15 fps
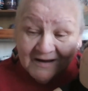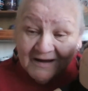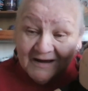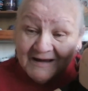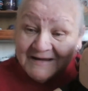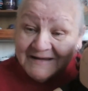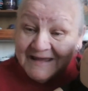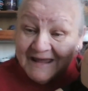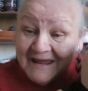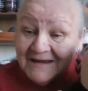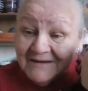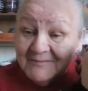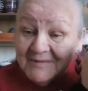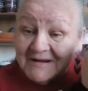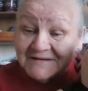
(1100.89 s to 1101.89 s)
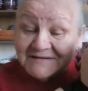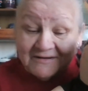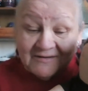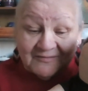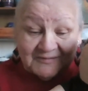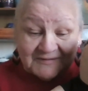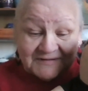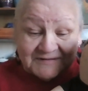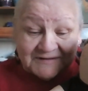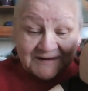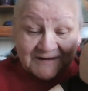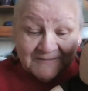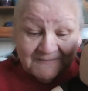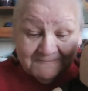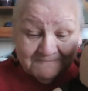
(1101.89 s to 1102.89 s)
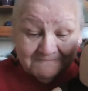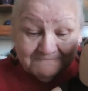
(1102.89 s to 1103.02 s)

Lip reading: I gained my self-esteem.